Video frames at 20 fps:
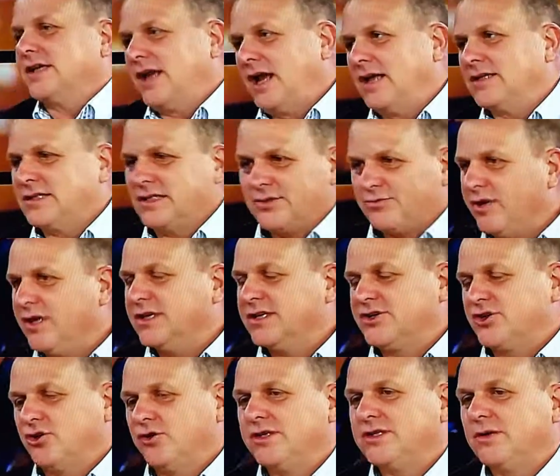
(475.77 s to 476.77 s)
has its Reader's
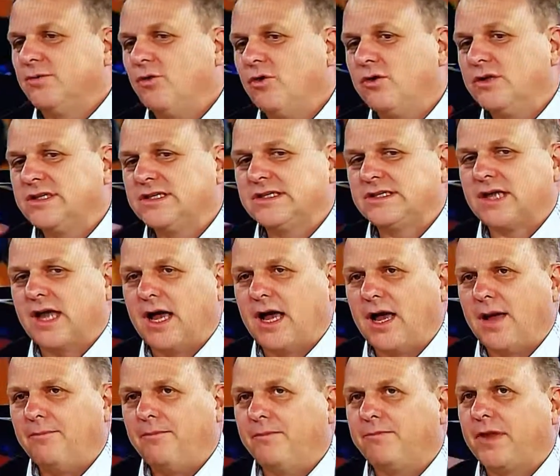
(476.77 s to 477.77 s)
Choice Awards,
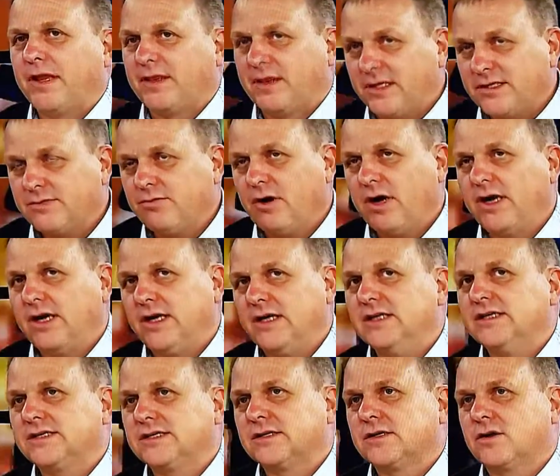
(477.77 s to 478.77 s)
but this one
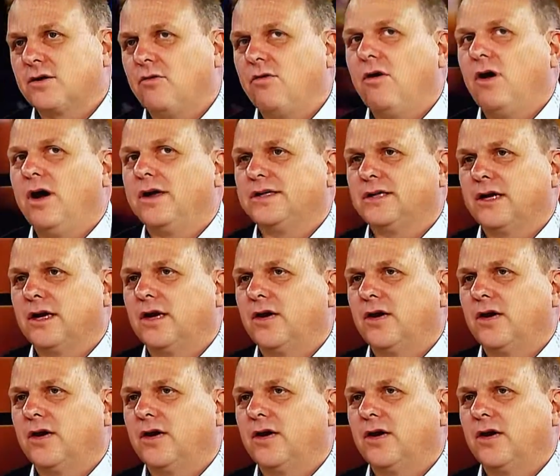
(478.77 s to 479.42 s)
is quite an